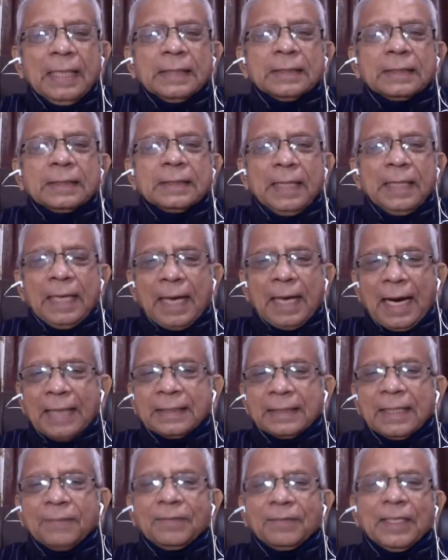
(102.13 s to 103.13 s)
See, I
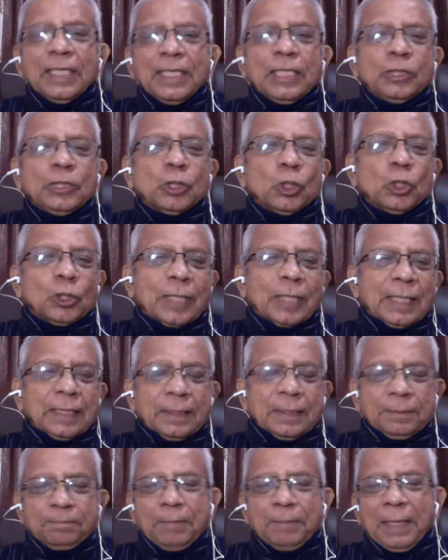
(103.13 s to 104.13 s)
think we need to look at the
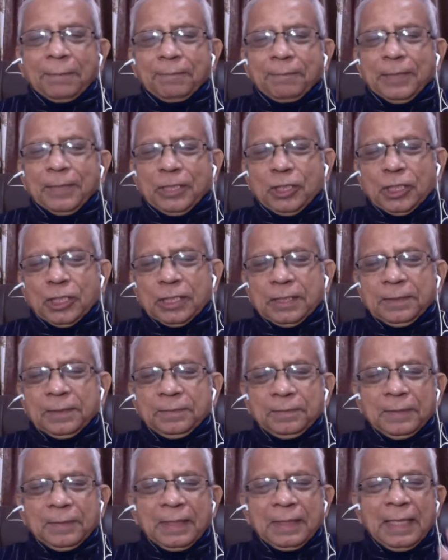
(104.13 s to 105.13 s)
big picture,
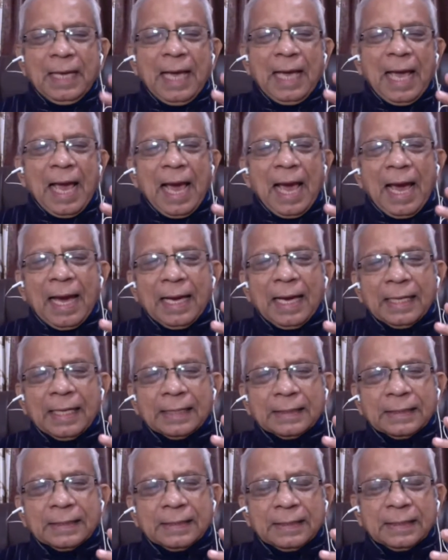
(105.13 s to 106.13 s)

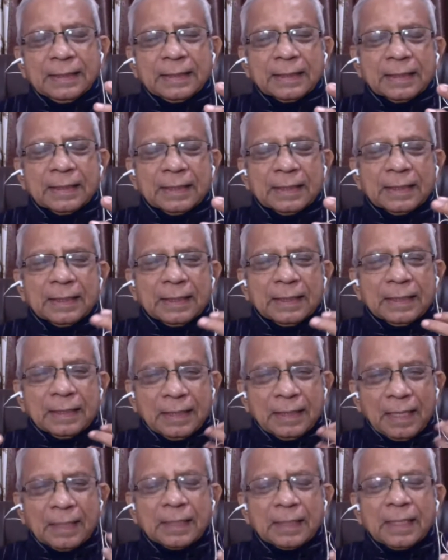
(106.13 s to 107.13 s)
and
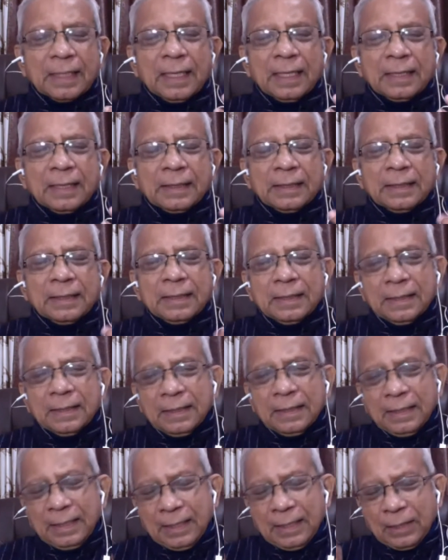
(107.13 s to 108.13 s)
Nagaland,
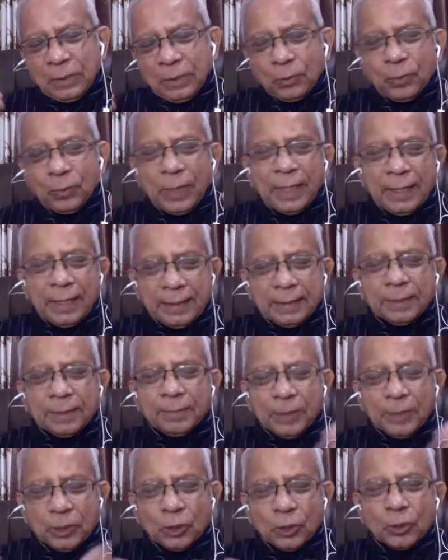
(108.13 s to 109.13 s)
where the
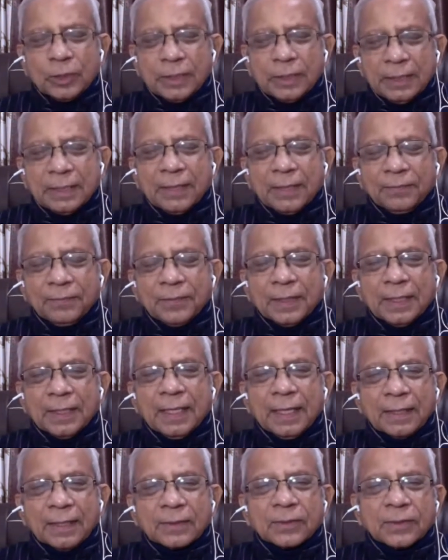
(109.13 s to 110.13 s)
majority definitely
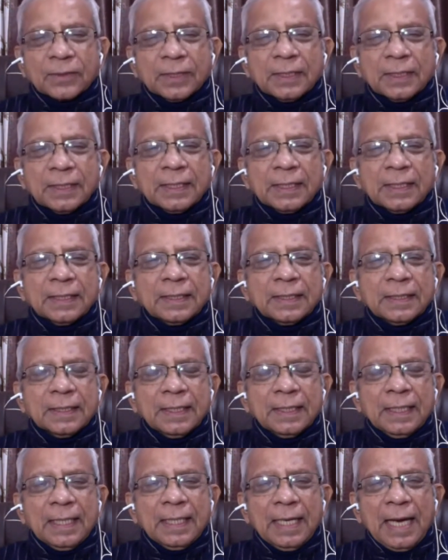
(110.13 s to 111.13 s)
are Christian,
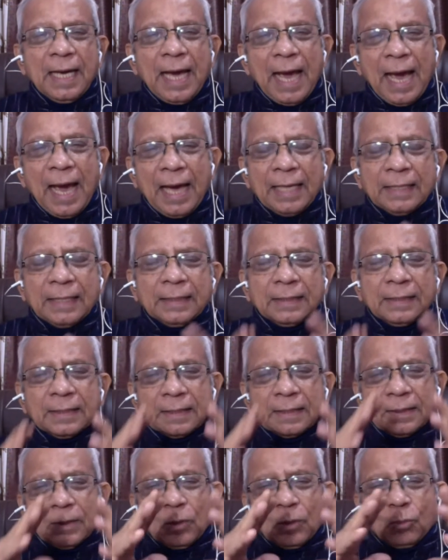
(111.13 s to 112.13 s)
and
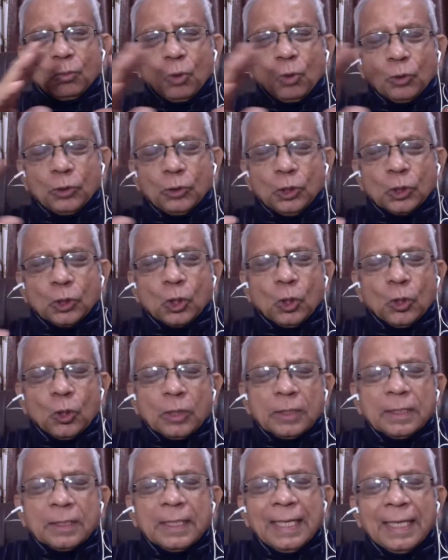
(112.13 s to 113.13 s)
what you call
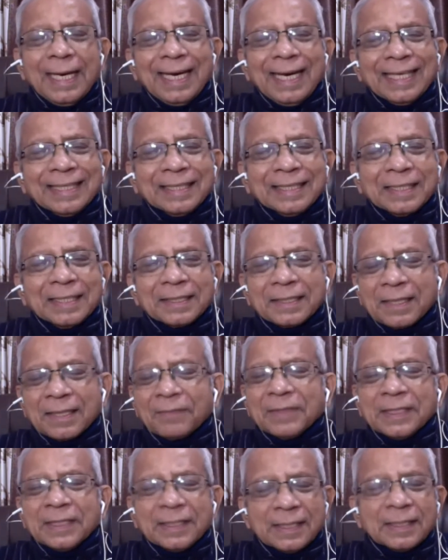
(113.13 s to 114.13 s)
the
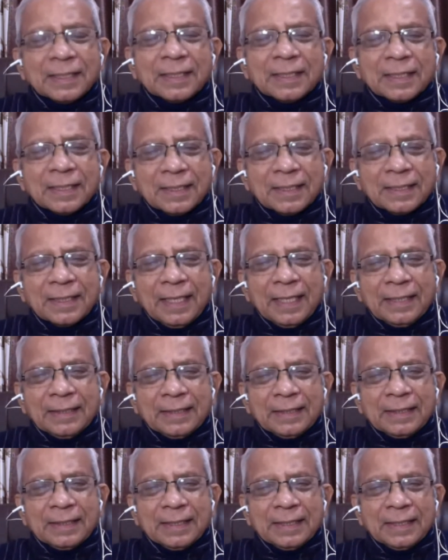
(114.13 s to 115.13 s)
seven sister
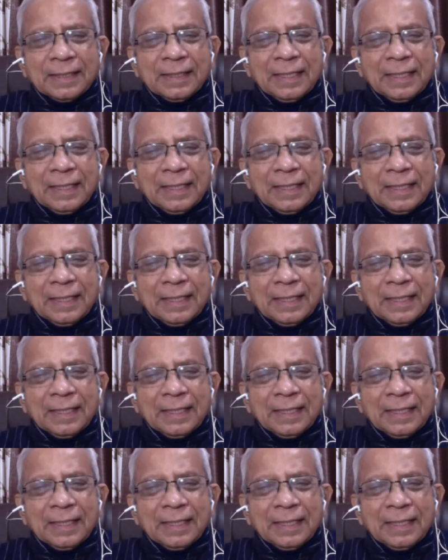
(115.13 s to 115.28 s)
states,